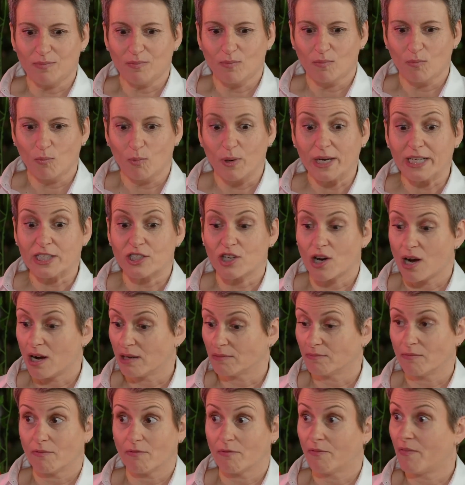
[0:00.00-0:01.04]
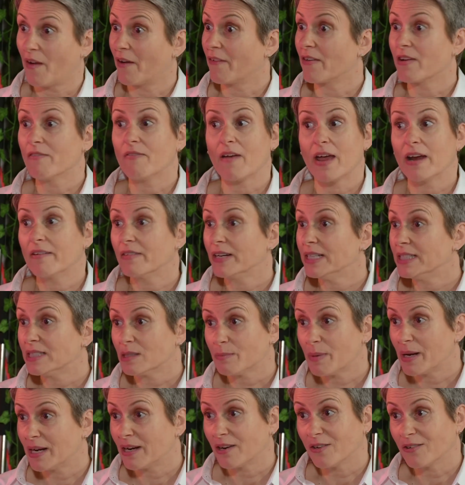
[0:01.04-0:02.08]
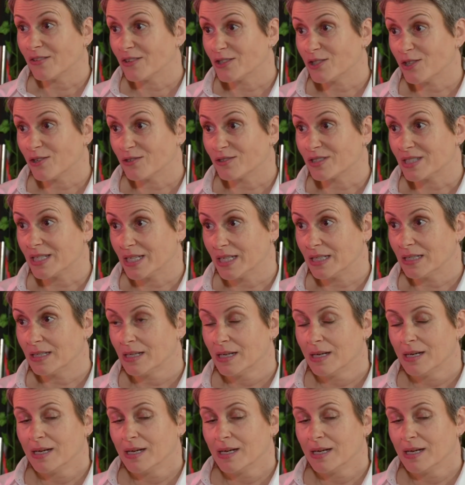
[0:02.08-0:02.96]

which are very varied depending on the toxin,